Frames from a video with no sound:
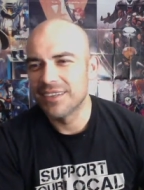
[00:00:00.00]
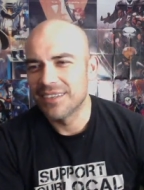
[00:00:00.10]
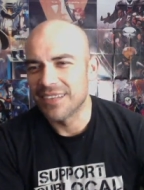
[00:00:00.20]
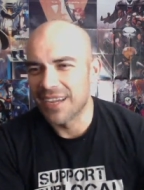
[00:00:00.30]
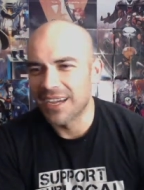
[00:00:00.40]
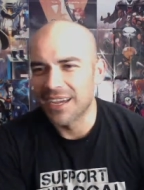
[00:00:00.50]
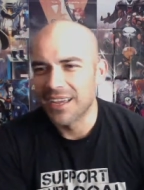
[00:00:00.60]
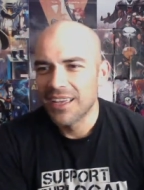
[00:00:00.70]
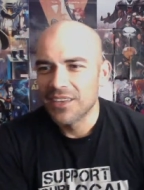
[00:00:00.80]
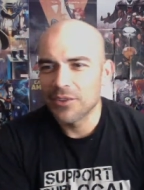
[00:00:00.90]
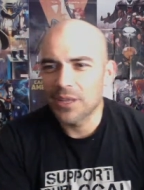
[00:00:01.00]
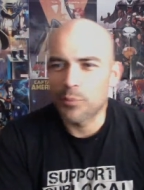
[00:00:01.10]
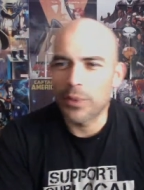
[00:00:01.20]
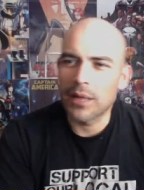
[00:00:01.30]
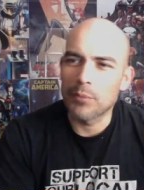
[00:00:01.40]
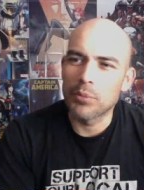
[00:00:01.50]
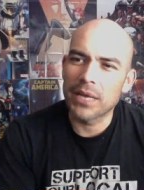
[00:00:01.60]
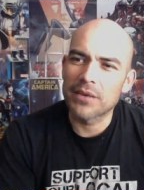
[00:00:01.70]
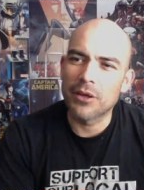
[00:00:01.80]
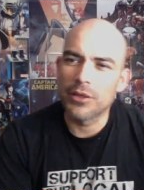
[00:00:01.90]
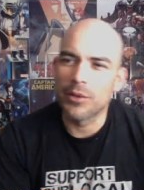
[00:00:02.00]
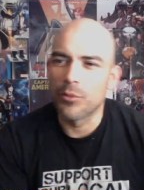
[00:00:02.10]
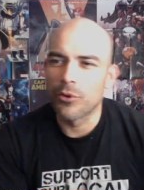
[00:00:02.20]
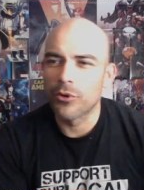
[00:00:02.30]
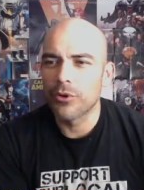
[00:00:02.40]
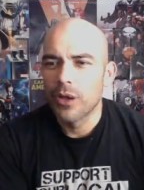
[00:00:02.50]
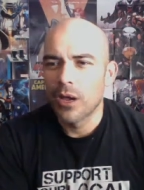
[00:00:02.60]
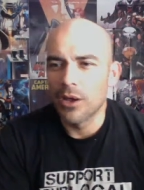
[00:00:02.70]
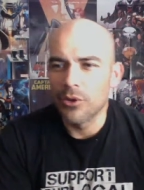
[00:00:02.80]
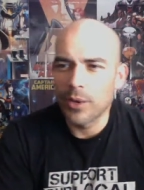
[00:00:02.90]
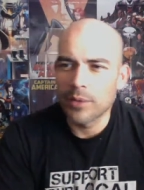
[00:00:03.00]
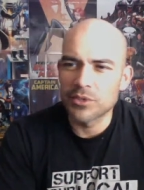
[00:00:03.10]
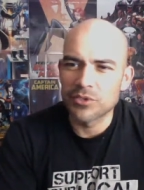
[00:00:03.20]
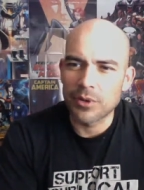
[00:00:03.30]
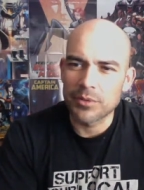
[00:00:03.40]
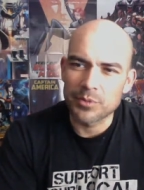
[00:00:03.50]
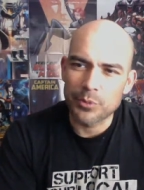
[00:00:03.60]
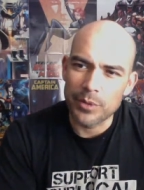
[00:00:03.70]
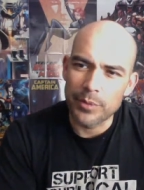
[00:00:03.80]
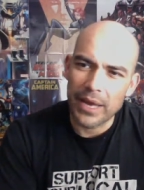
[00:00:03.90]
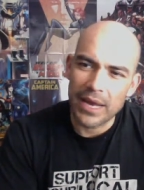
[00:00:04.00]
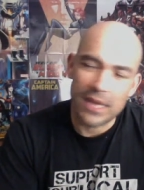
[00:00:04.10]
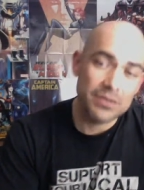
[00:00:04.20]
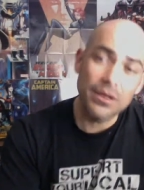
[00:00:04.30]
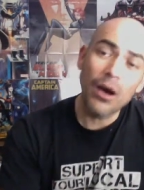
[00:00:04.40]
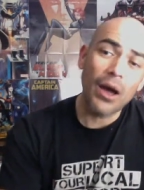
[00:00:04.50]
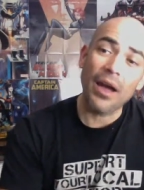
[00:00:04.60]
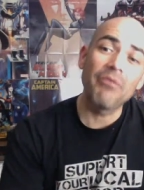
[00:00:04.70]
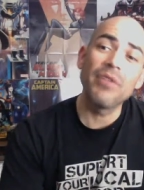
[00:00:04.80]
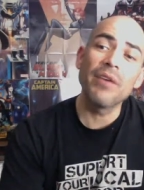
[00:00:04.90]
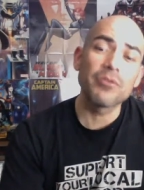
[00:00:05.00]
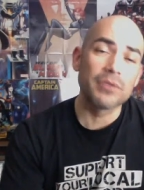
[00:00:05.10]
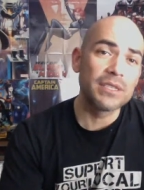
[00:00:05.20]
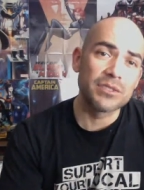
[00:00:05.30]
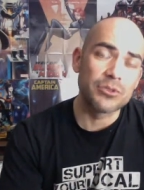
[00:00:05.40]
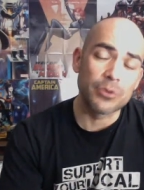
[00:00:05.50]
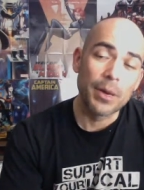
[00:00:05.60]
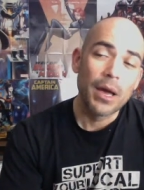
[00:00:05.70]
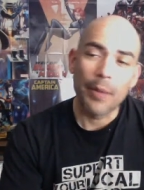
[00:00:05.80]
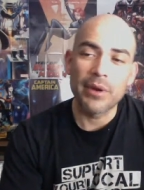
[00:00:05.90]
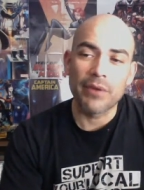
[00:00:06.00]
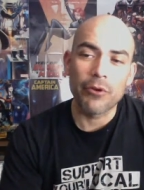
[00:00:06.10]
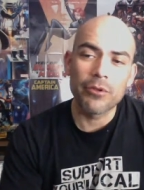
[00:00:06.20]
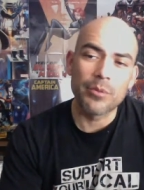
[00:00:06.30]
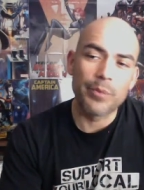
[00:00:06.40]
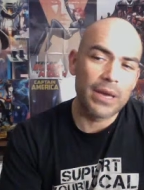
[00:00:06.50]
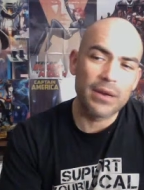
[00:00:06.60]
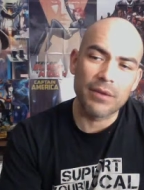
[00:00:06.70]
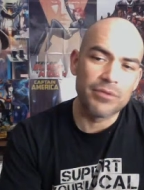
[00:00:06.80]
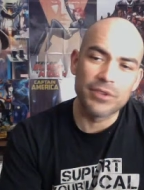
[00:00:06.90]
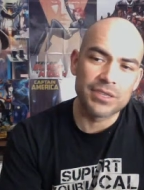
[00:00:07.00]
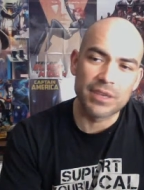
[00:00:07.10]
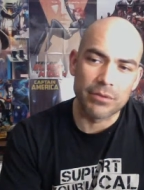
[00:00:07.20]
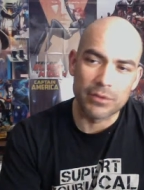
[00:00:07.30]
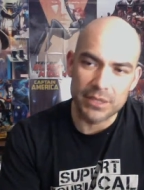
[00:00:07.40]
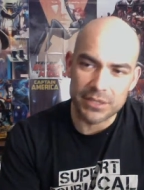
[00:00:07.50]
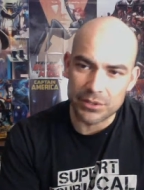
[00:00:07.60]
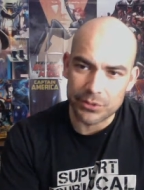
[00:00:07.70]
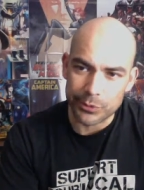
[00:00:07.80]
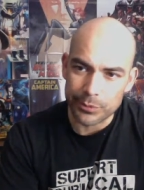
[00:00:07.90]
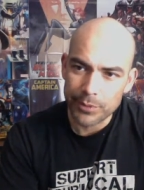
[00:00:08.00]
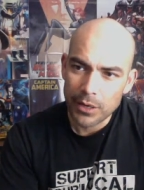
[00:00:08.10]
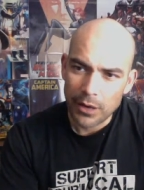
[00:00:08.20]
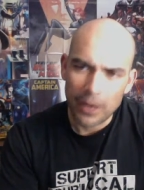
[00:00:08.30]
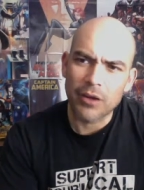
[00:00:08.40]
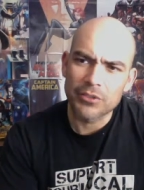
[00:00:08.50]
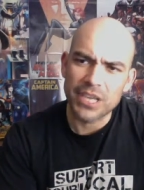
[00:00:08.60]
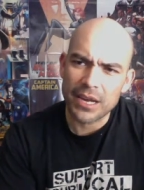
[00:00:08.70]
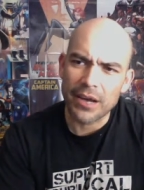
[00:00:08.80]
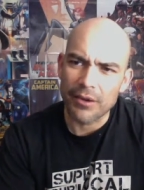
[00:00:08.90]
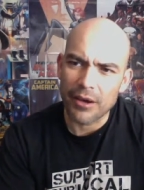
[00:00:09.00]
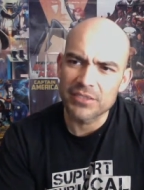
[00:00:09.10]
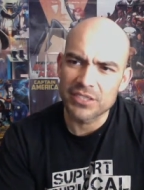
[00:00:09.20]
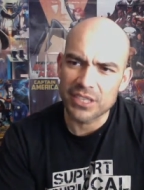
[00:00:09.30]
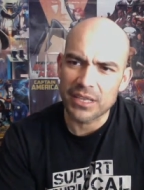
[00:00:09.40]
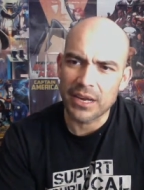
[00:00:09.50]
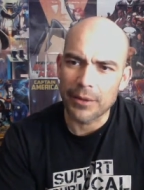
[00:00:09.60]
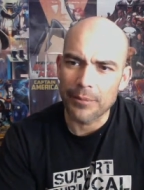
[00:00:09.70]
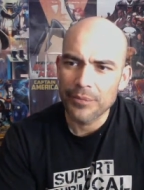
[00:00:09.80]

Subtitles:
Yeah. Do you like Black Dahlia Murder? A new album just dropped. It's pretty badass. No, I've never listened to him. I mean, I've heard the band. I've just never listened to him. I'll check it out. I'll have to check that out.